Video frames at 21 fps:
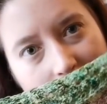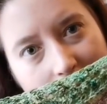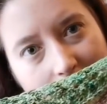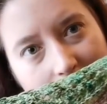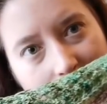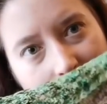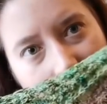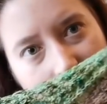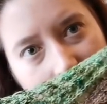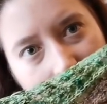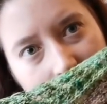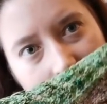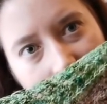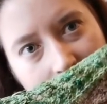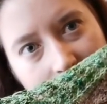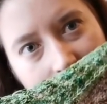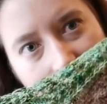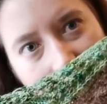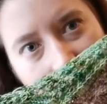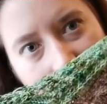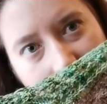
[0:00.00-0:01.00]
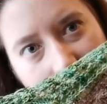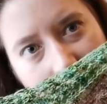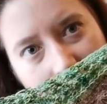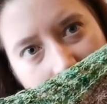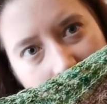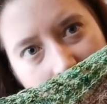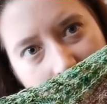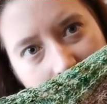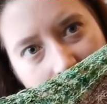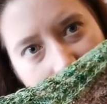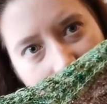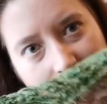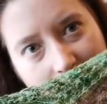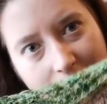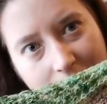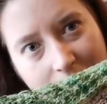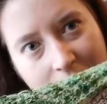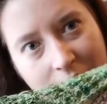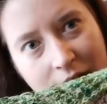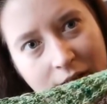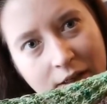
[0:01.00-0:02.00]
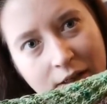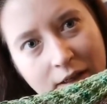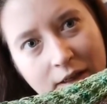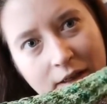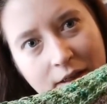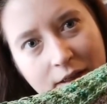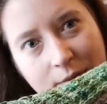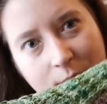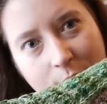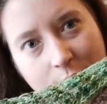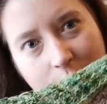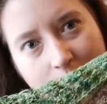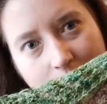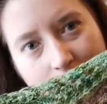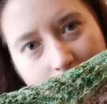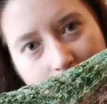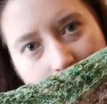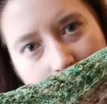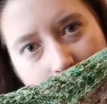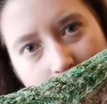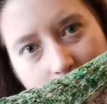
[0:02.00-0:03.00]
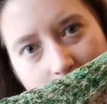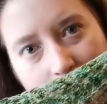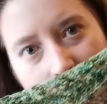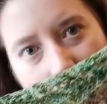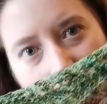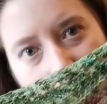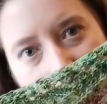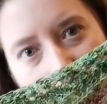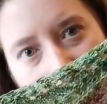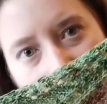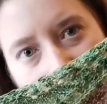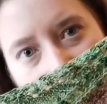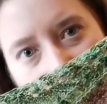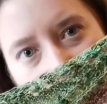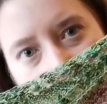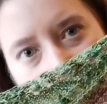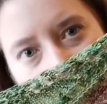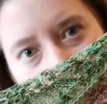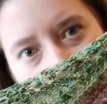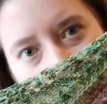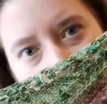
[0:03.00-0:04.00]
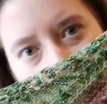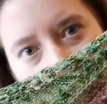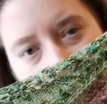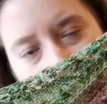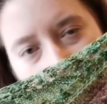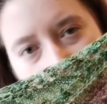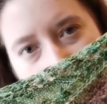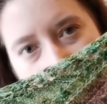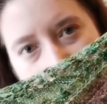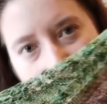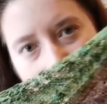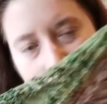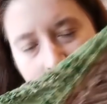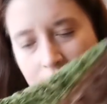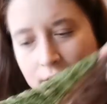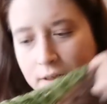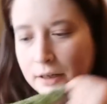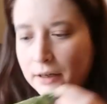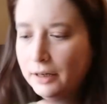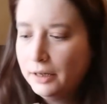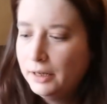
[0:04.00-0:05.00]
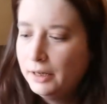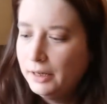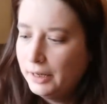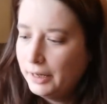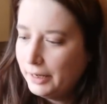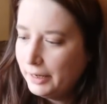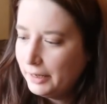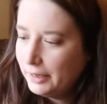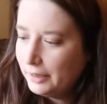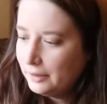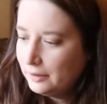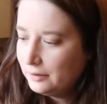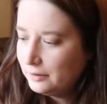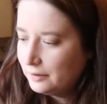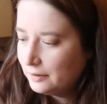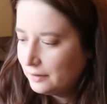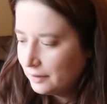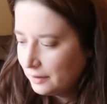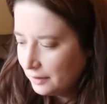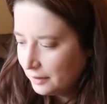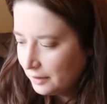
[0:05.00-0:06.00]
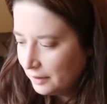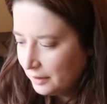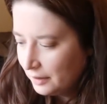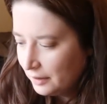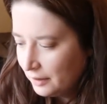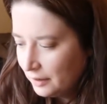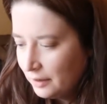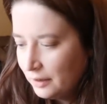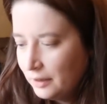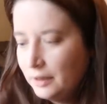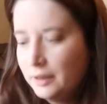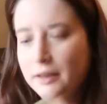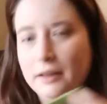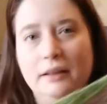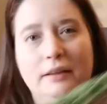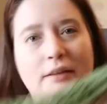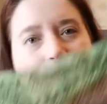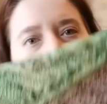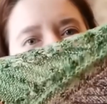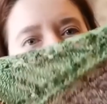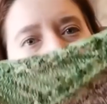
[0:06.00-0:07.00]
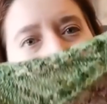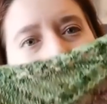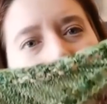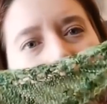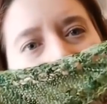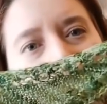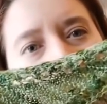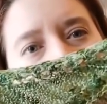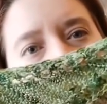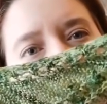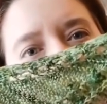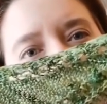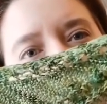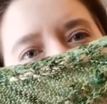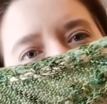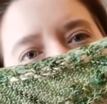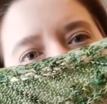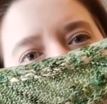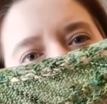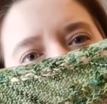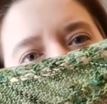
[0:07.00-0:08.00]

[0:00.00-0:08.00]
here, see how it goes out there, pick up from there, and then you go down. And it's very pretty.